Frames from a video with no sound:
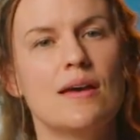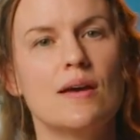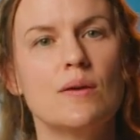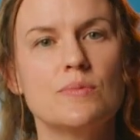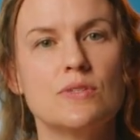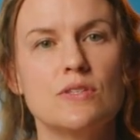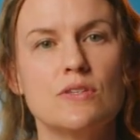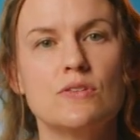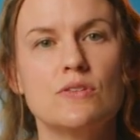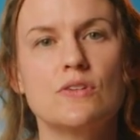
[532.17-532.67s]

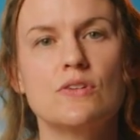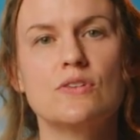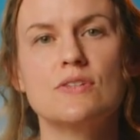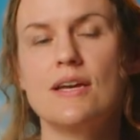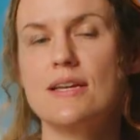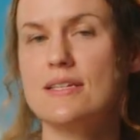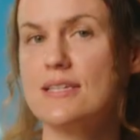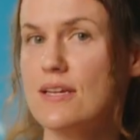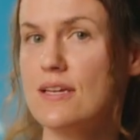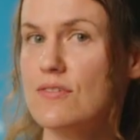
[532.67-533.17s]
helps users
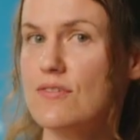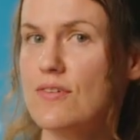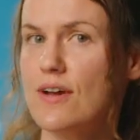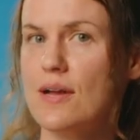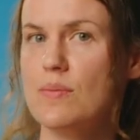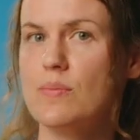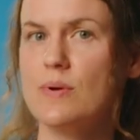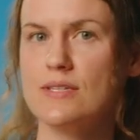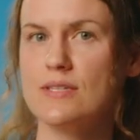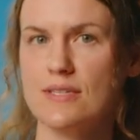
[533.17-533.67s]

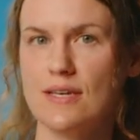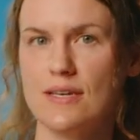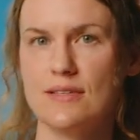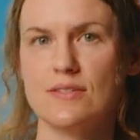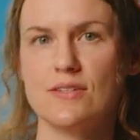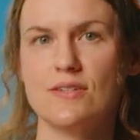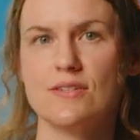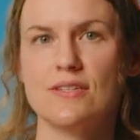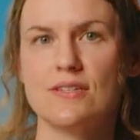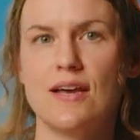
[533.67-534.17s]
identify breast
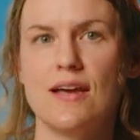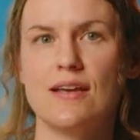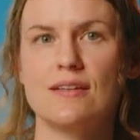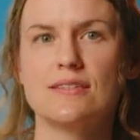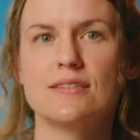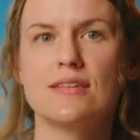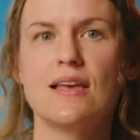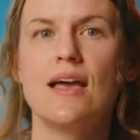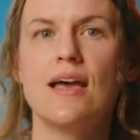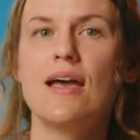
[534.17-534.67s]
cancer
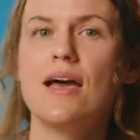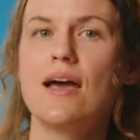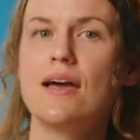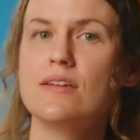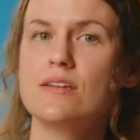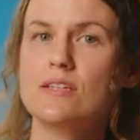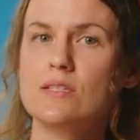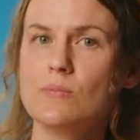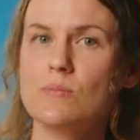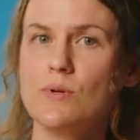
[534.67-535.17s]
signs
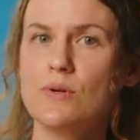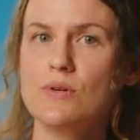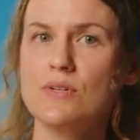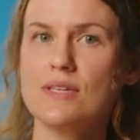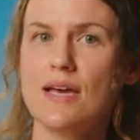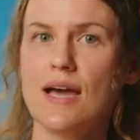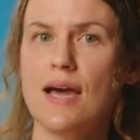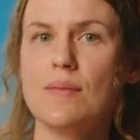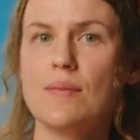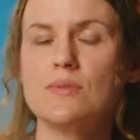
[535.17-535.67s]
and explores
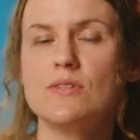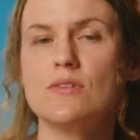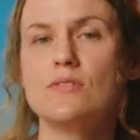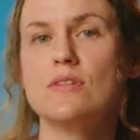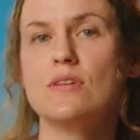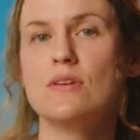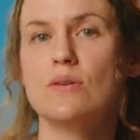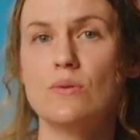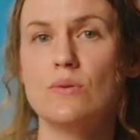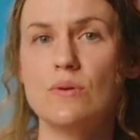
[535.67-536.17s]
apps
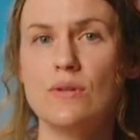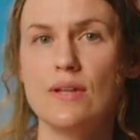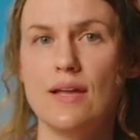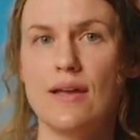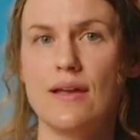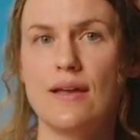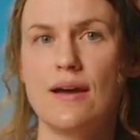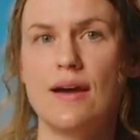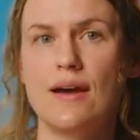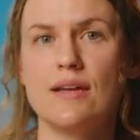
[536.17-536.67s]
using Google
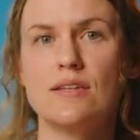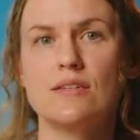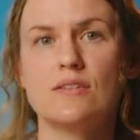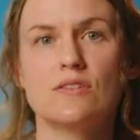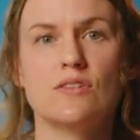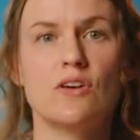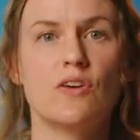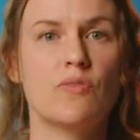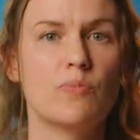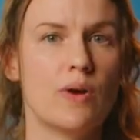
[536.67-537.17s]
AI to
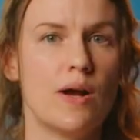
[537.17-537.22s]
solve